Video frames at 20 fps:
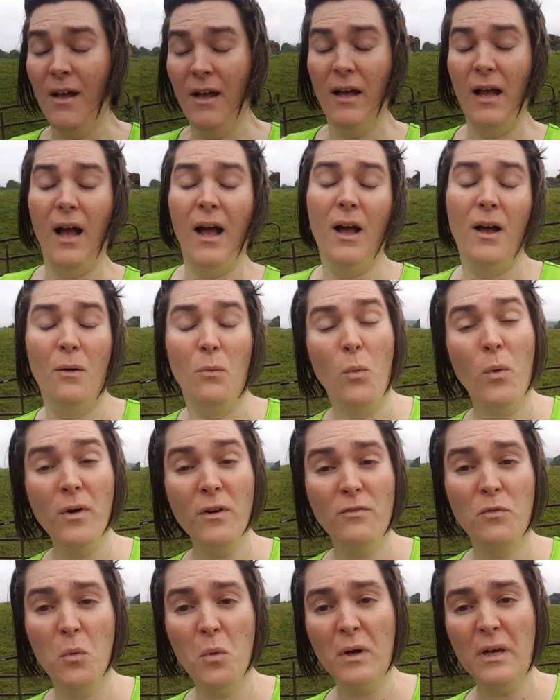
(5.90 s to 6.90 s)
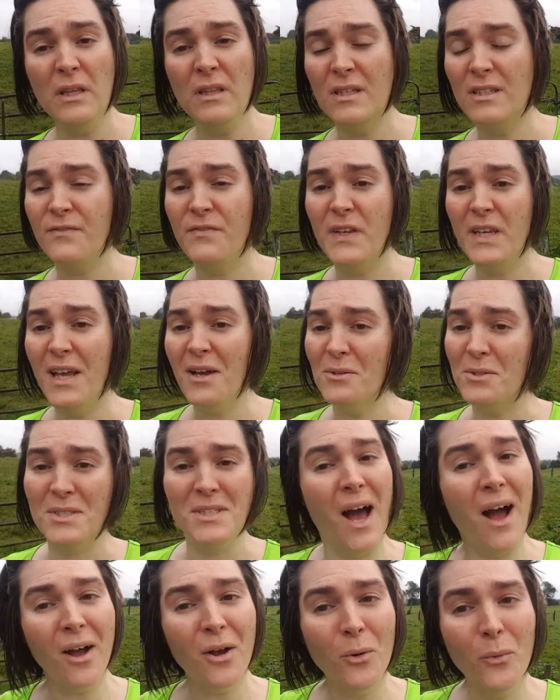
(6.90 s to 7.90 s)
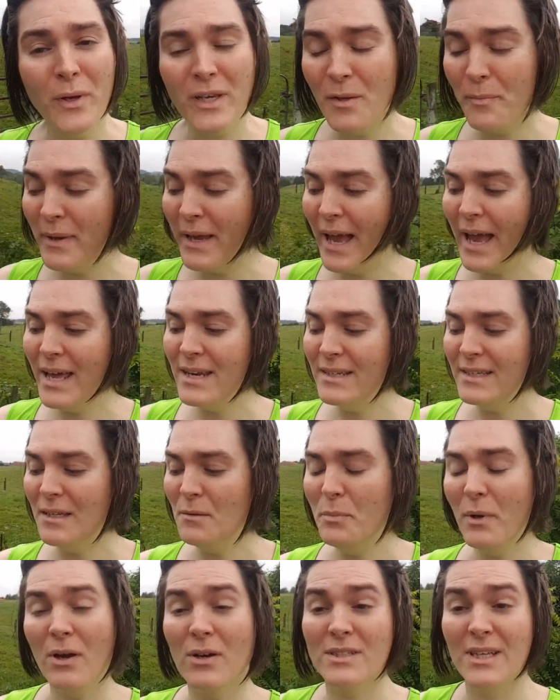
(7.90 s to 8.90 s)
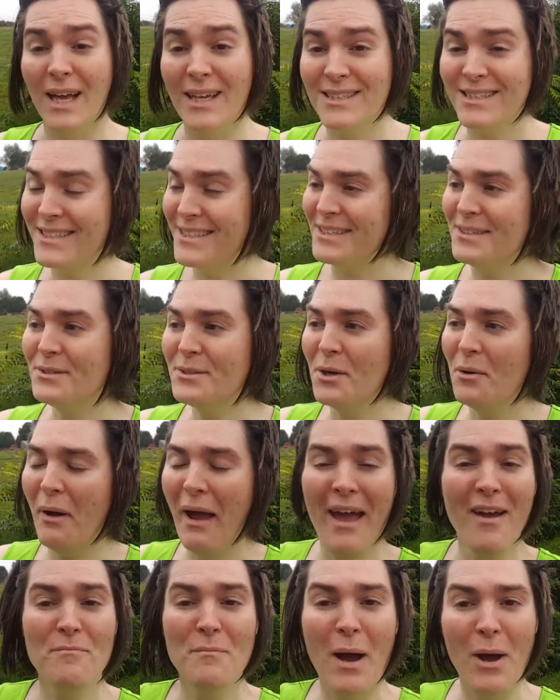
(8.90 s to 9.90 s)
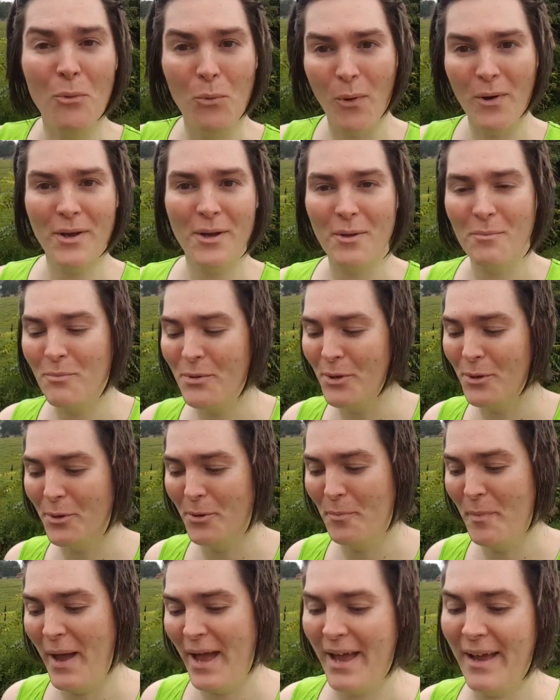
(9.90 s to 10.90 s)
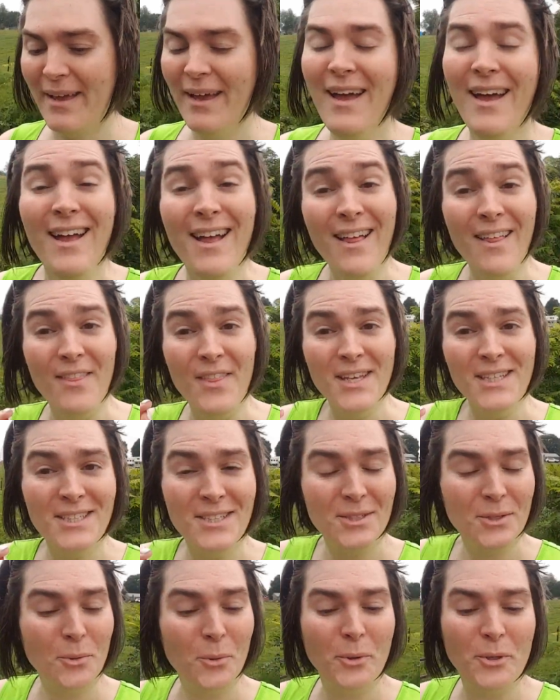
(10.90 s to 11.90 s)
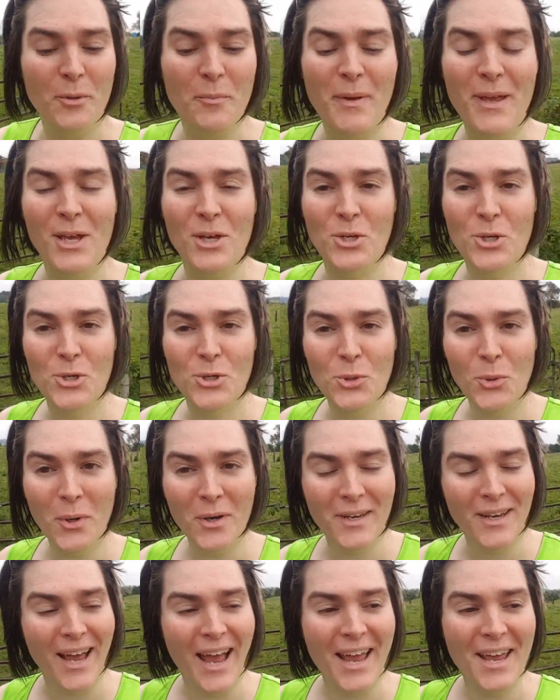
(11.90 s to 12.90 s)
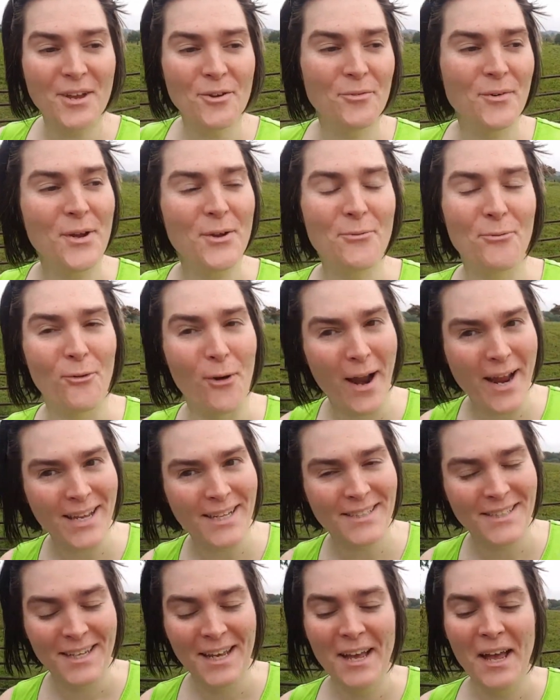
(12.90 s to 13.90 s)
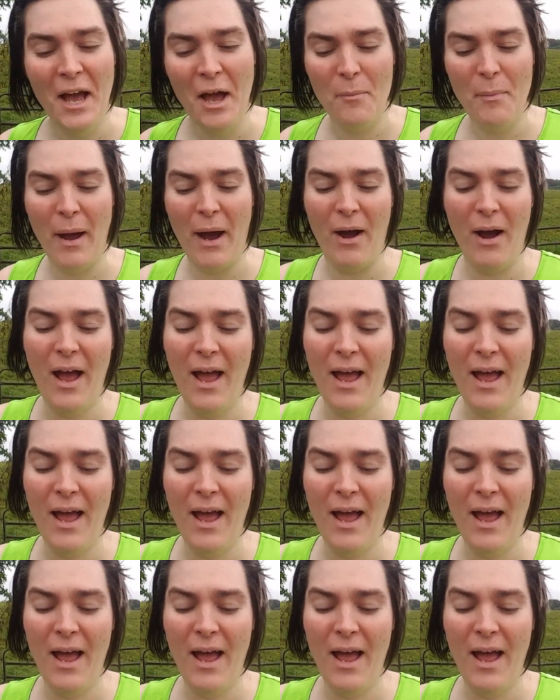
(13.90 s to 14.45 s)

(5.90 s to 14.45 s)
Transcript: Uh, word of warning, this video is not going to be edited because I still don't have my work computer back. This is going to be a short, angry rant about